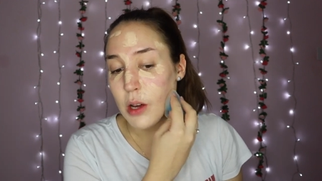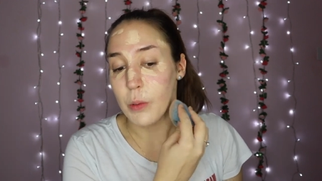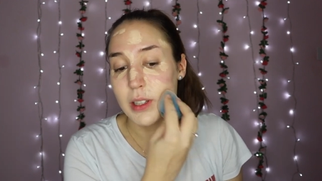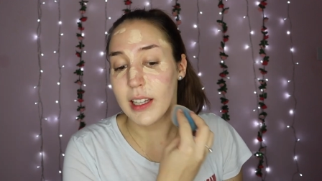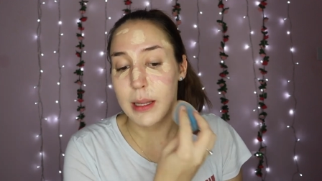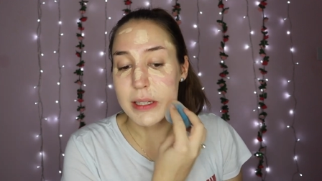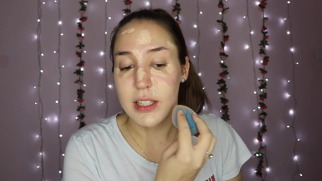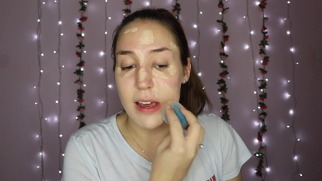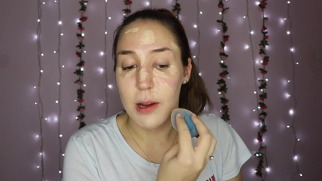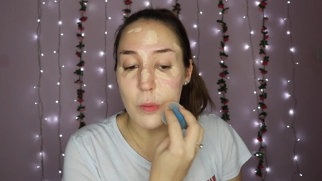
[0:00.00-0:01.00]
whether that be
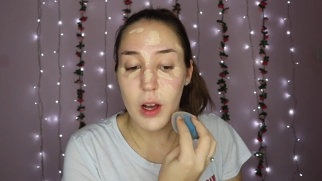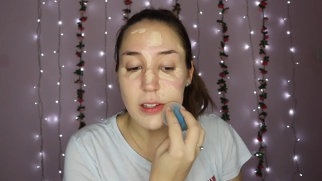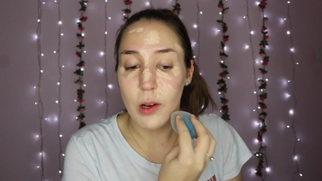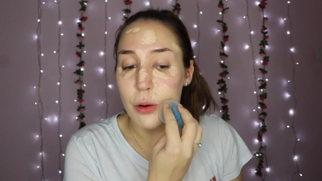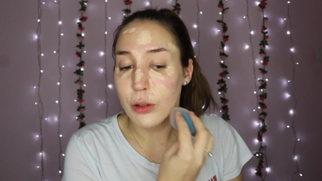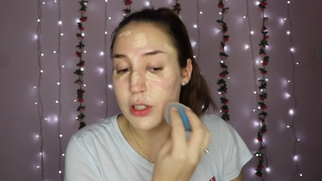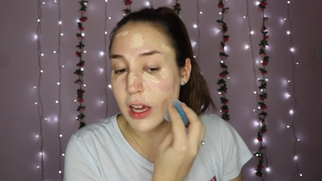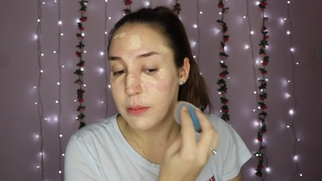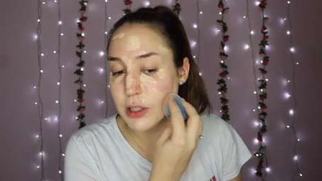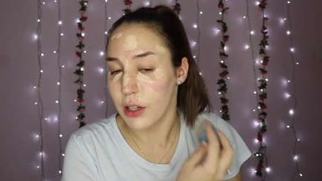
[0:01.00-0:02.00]
type 1 or
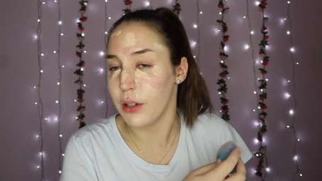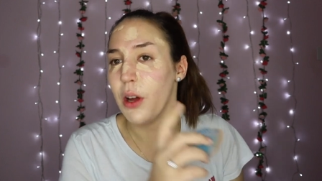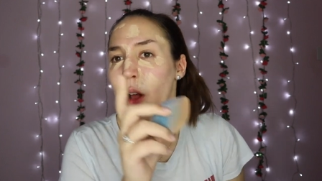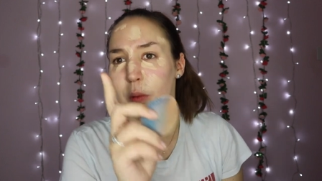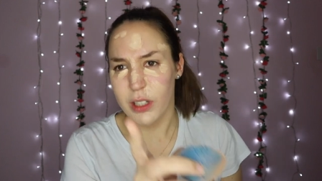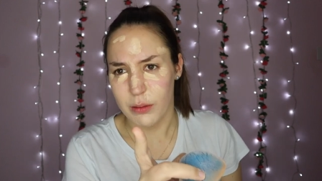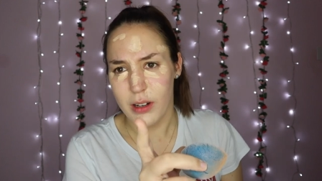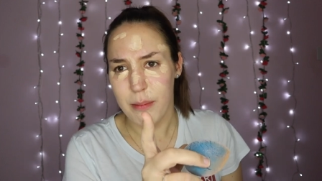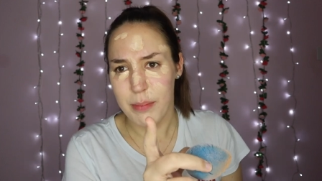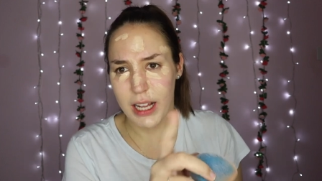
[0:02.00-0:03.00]
type 2, which I will
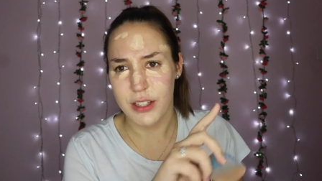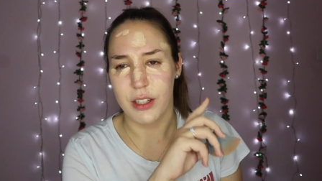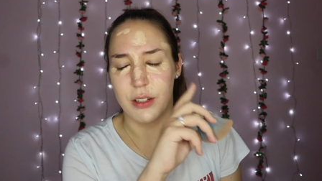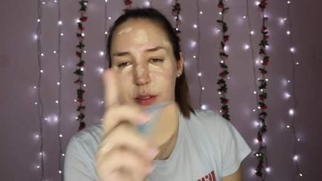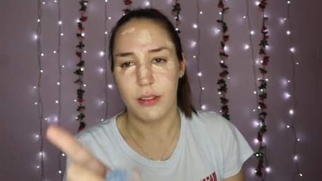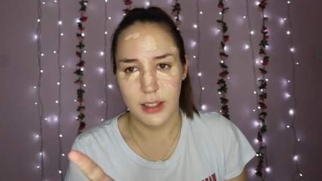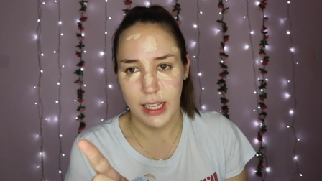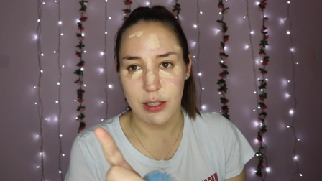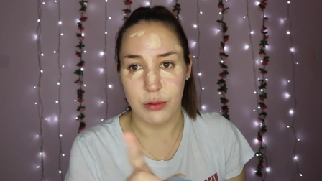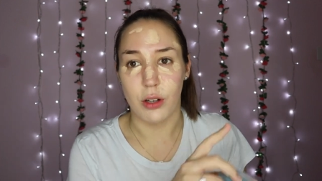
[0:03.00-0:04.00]
come back to
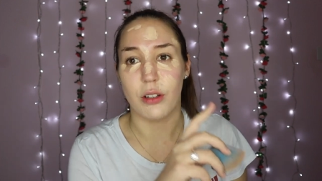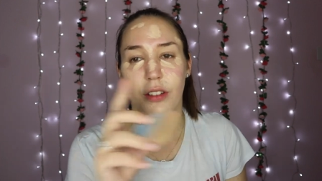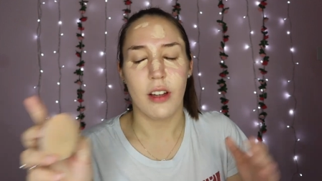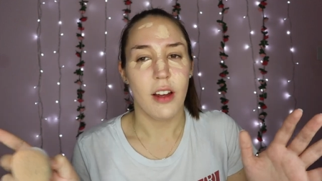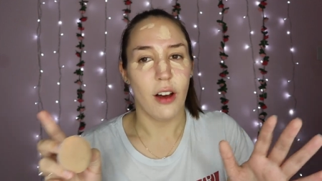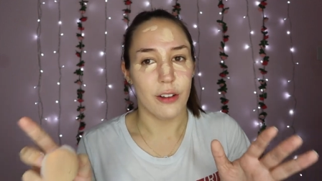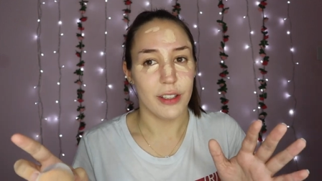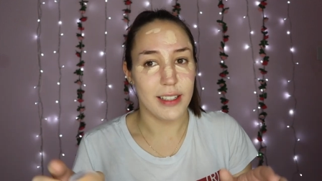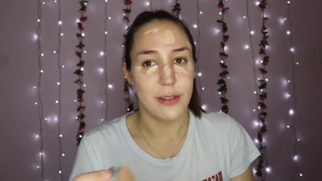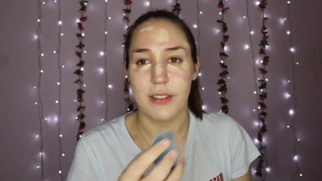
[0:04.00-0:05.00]
later on on
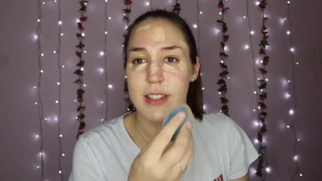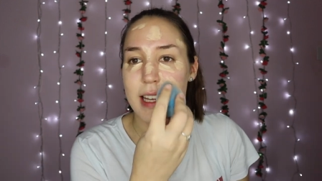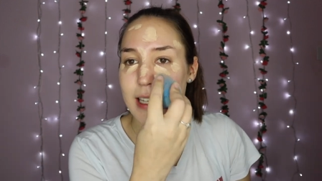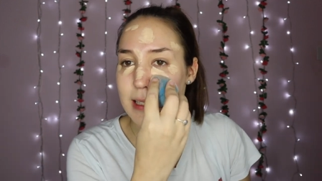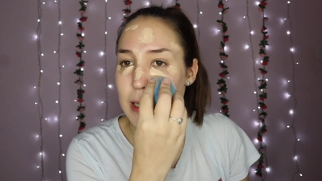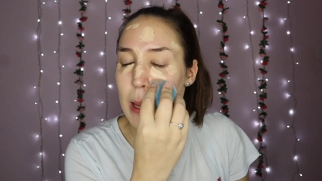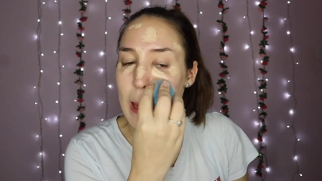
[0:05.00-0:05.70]
the differences.